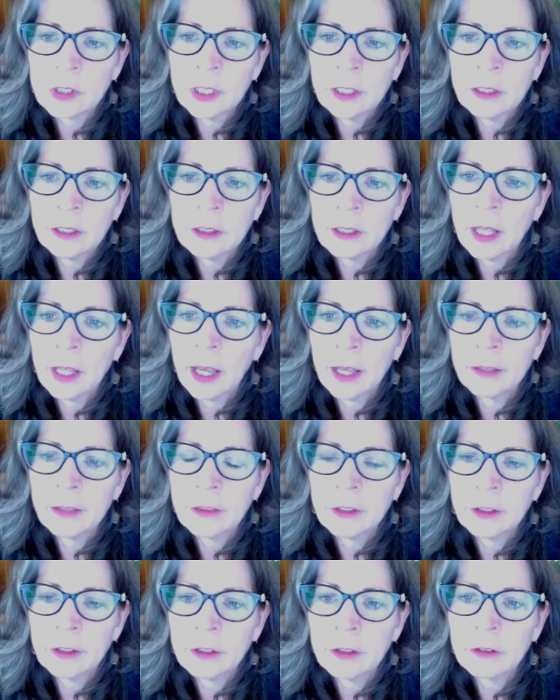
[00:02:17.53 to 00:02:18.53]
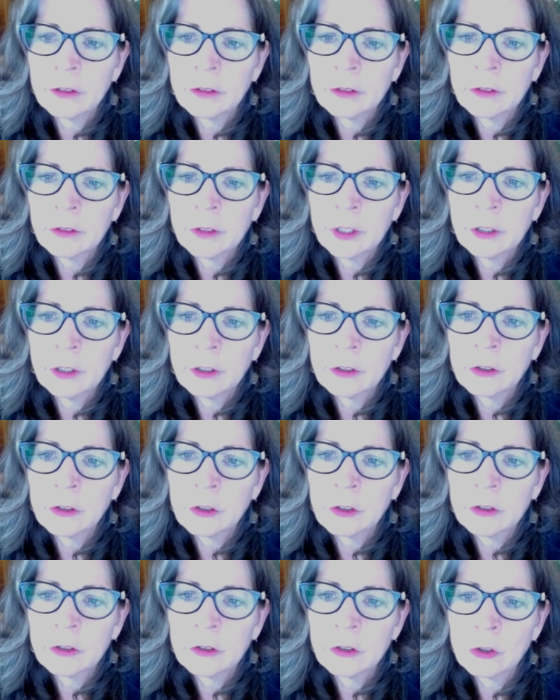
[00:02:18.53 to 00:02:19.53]
in that they're
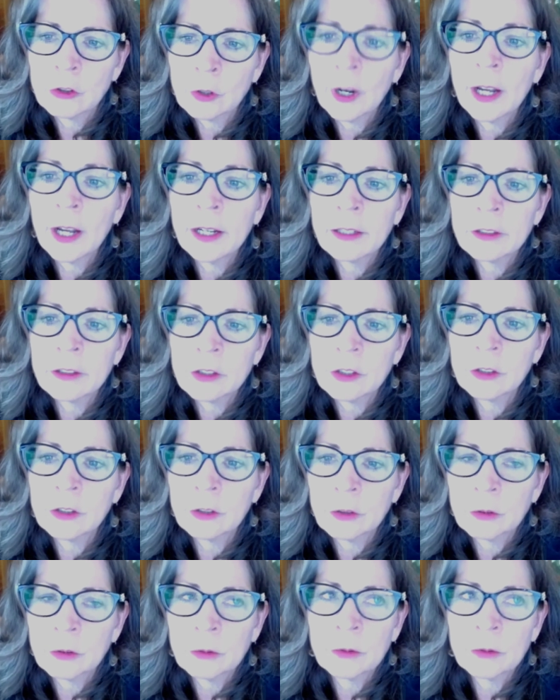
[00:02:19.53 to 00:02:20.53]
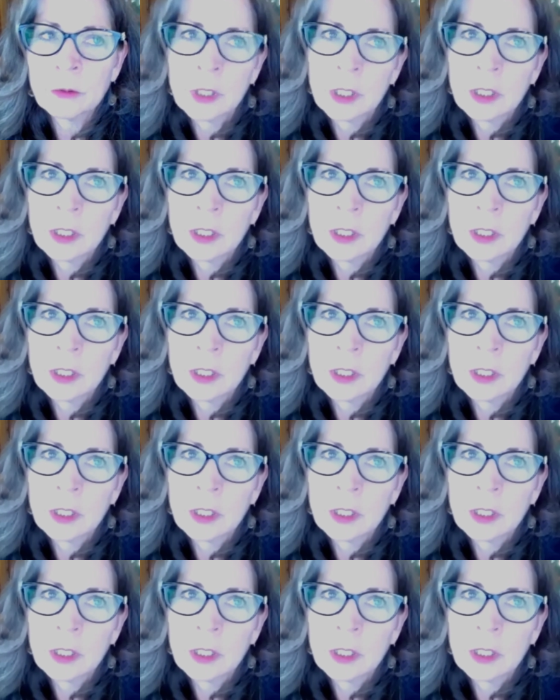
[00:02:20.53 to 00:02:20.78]
trying to